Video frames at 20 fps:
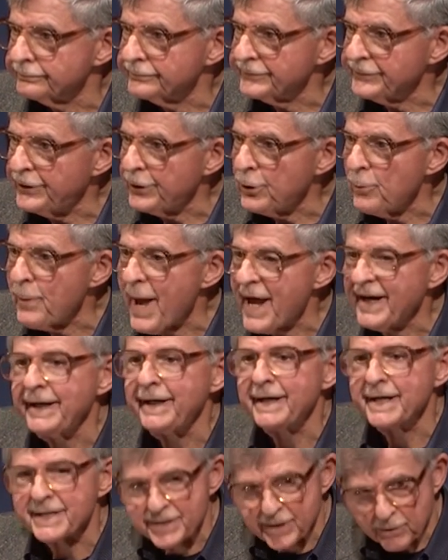too
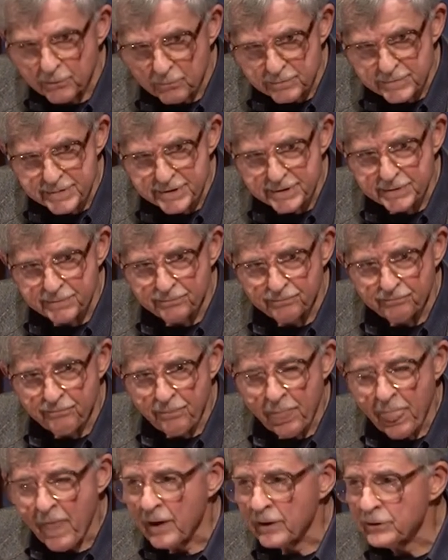many isms,
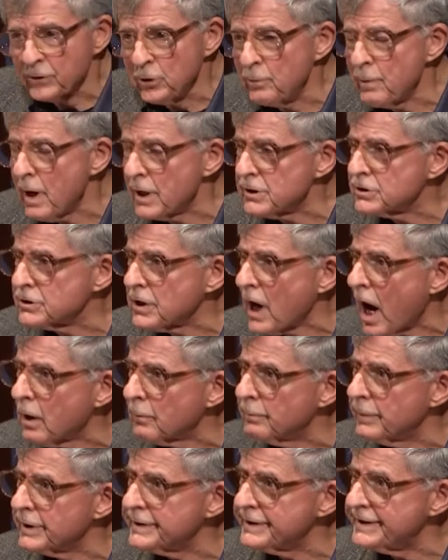too much
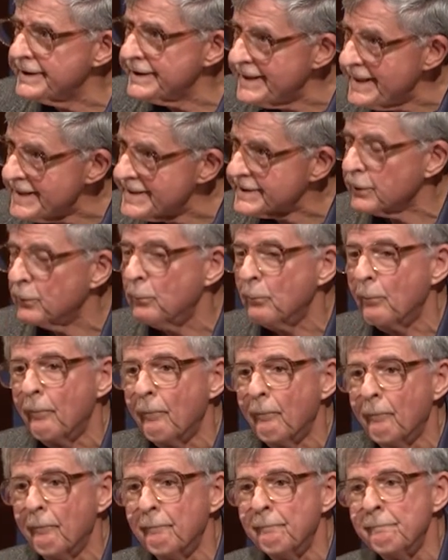dogmatism.